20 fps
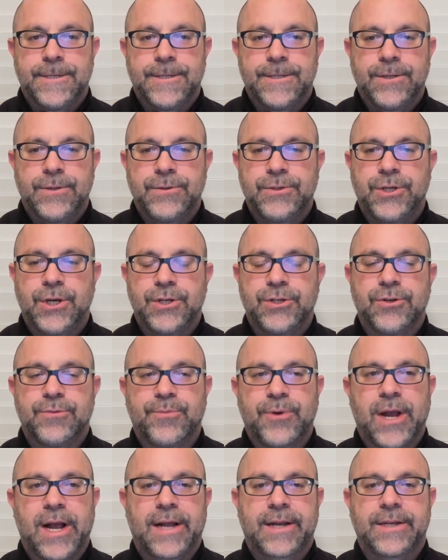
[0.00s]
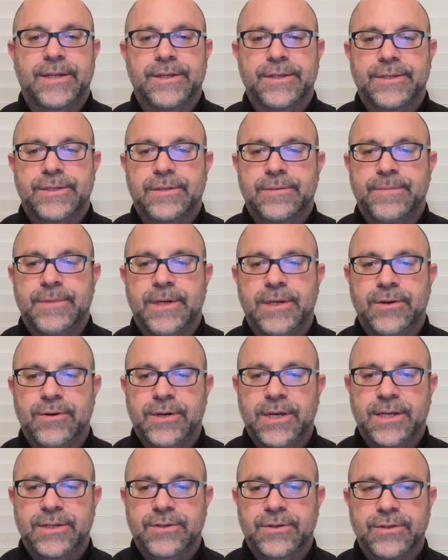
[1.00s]
Don't judge your practice. I mean, you
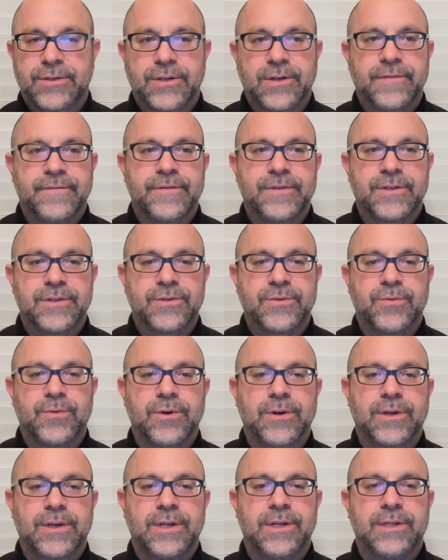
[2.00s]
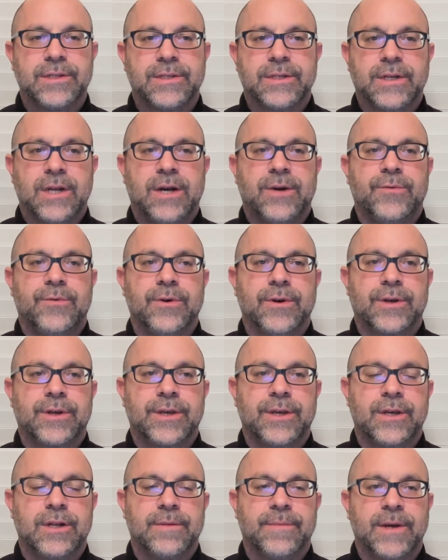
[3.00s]
don't ask yourself, is this working? Is it not
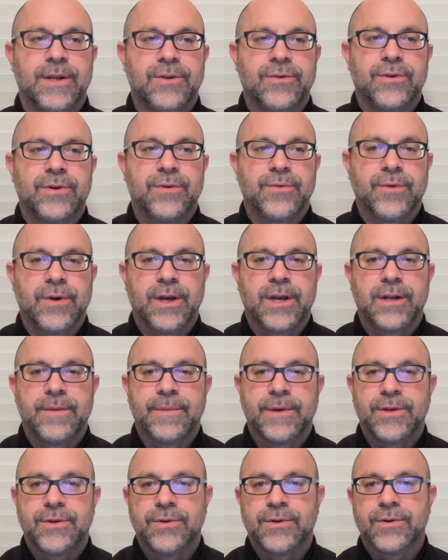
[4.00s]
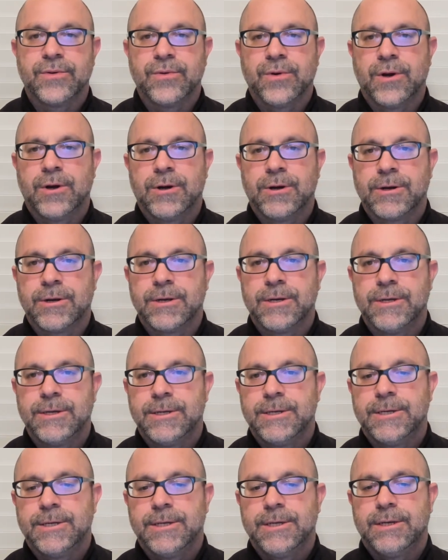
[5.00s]
working? Am I doing it right? Am I doing it wrong?
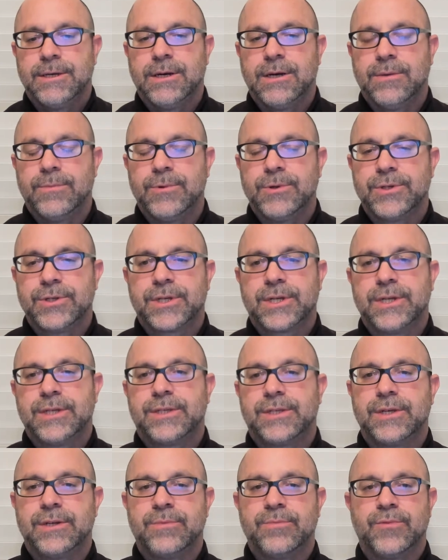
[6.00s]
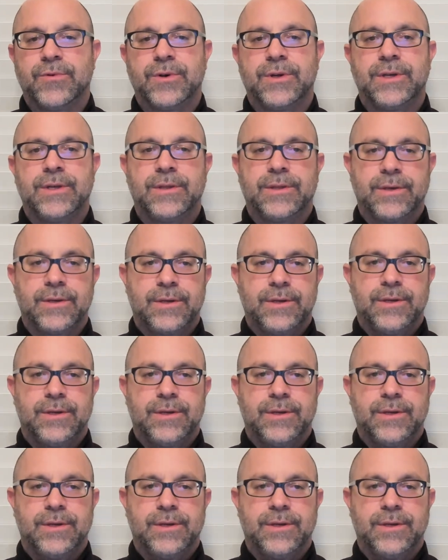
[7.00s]
We're just going to sit and breathe.